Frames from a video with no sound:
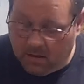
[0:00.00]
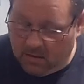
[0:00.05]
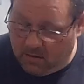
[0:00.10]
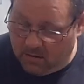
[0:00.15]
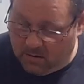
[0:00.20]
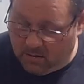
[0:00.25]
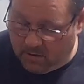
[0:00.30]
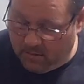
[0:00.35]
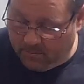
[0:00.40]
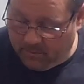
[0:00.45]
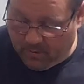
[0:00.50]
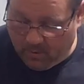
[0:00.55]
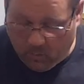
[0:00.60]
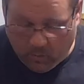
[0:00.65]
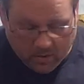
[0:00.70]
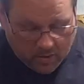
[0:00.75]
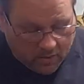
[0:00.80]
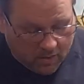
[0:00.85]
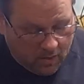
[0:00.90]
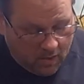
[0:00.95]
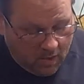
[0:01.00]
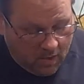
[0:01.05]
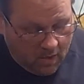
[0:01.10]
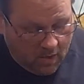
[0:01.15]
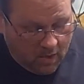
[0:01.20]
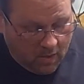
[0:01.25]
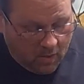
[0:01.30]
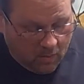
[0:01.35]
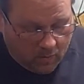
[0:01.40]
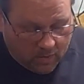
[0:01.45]
But
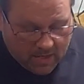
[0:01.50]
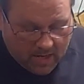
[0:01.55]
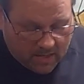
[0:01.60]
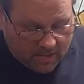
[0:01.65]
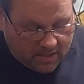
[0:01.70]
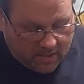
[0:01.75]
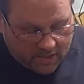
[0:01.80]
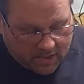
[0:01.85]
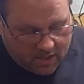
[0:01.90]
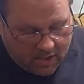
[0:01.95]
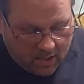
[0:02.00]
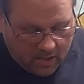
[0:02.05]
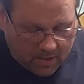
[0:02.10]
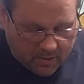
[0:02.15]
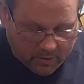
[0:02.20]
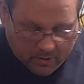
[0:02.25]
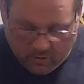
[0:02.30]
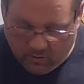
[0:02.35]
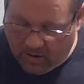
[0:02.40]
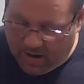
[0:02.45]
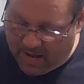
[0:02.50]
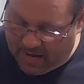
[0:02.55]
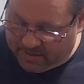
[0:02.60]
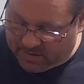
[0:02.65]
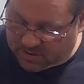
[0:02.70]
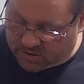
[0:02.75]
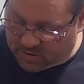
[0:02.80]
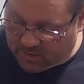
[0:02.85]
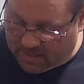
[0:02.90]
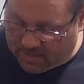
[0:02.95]
we're not gonna cut or grind
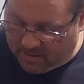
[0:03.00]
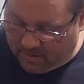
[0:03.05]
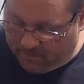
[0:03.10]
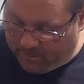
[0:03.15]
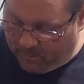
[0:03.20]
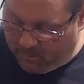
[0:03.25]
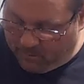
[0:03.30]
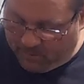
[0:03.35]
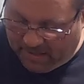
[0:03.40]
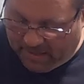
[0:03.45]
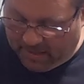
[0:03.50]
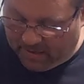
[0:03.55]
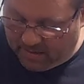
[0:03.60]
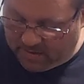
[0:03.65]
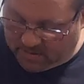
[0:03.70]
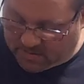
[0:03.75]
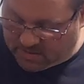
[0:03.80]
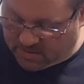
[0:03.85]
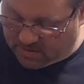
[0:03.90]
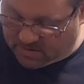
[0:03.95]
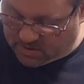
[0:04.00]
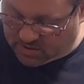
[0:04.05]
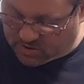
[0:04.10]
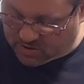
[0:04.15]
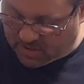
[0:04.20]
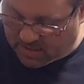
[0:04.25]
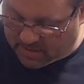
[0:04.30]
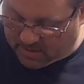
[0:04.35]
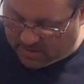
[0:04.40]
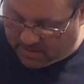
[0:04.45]
to try to bend, to
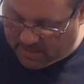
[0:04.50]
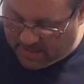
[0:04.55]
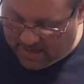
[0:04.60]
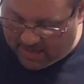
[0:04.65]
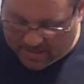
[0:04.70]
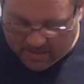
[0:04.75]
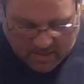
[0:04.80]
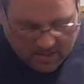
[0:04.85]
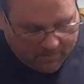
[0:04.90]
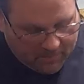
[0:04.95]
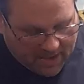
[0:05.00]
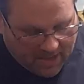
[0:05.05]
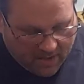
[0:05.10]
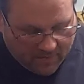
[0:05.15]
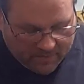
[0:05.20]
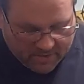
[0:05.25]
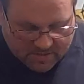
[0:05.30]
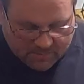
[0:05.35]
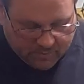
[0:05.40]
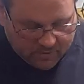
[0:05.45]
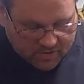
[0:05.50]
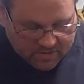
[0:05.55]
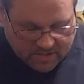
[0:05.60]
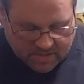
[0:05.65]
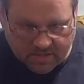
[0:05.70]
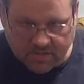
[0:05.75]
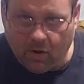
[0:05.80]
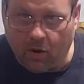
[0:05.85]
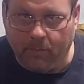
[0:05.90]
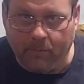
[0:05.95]
try to line up how these
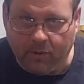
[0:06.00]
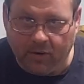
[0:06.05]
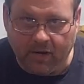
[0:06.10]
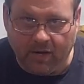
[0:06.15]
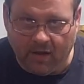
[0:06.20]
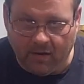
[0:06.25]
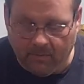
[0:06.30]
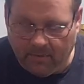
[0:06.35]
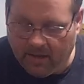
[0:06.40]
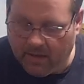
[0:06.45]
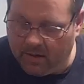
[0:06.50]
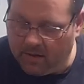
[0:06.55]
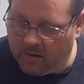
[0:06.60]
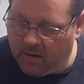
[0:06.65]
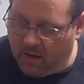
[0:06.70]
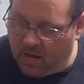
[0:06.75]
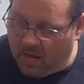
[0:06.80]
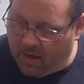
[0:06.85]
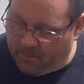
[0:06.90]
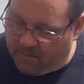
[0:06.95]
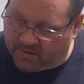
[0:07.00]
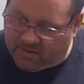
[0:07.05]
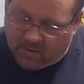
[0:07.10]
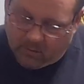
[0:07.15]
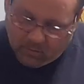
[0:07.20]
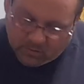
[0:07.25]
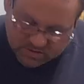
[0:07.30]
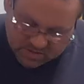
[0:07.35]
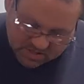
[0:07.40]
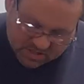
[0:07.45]
bushings are putting them in. But
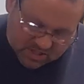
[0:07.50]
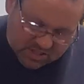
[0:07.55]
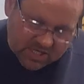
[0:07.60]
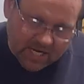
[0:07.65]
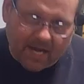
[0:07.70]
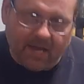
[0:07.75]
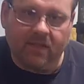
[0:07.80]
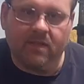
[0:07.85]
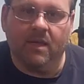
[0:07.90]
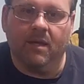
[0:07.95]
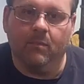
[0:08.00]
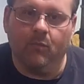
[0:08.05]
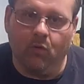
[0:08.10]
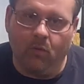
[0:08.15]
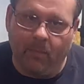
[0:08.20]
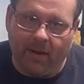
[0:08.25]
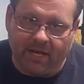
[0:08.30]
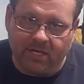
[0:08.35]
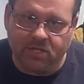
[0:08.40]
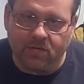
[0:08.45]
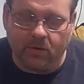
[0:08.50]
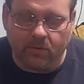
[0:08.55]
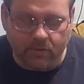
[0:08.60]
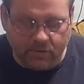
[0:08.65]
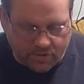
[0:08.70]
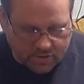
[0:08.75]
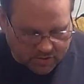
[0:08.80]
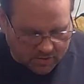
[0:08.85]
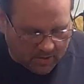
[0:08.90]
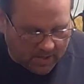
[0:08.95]
then we'll just check them. We'll make sure
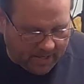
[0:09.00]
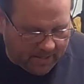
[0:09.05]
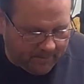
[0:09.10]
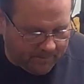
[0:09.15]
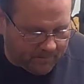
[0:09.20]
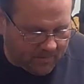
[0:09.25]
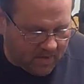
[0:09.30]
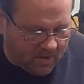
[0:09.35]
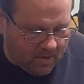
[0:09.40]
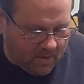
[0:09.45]
they're straight.